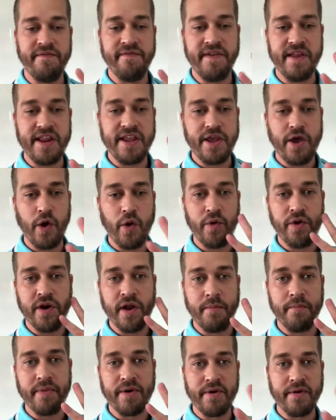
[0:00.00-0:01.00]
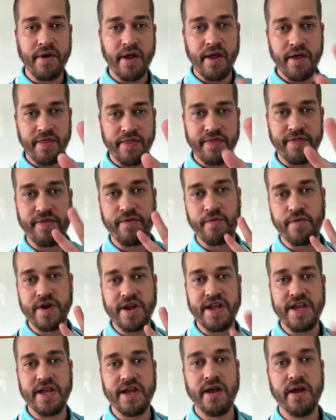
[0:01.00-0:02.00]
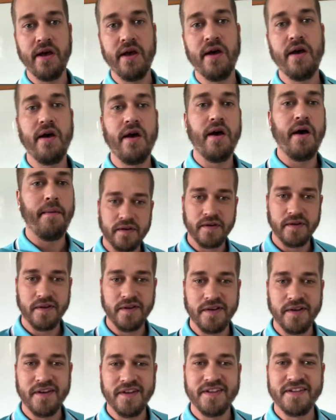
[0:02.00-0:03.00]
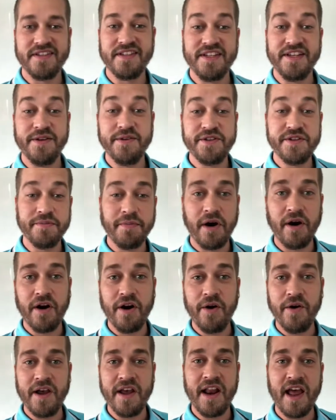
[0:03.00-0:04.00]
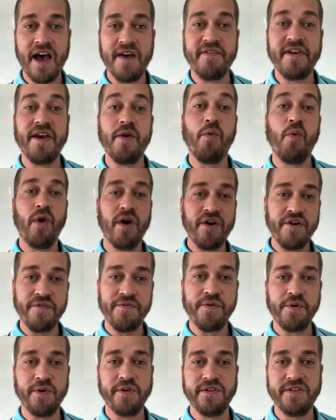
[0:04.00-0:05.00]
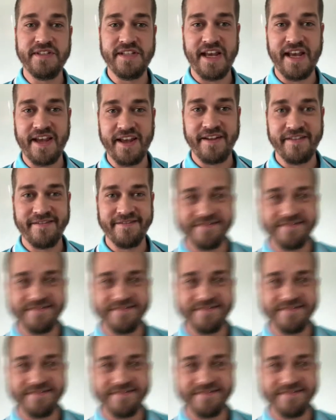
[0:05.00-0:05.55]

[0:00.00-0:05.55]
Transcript: video number 3. See you tomorrow and have a wonderful day.